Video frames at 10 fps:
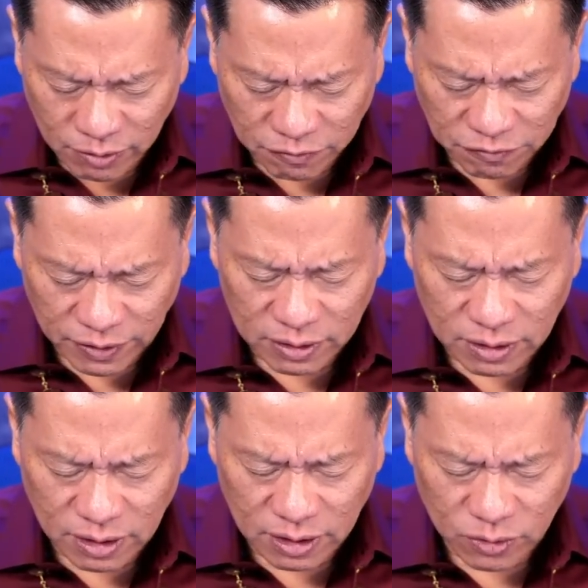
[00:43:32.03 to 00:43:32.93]
Fill the
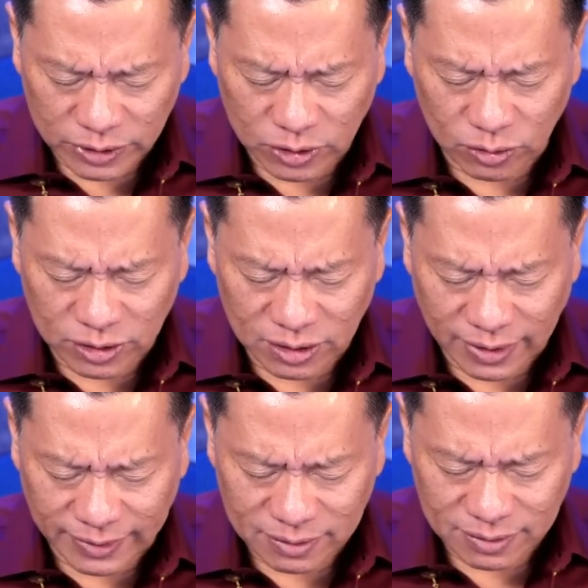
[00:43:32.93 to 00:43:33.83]
earth with golden
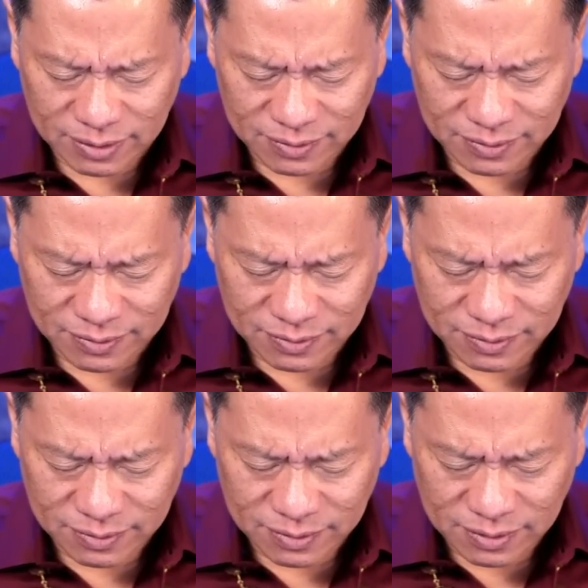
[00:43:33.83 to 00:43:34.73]
light.
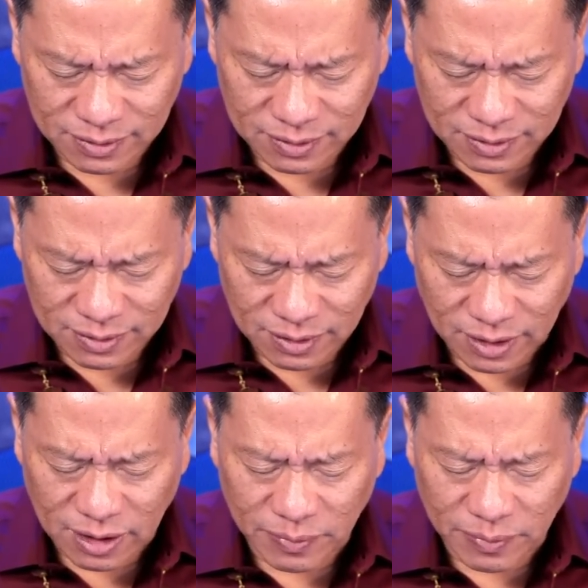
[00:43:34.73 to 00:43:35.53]
Let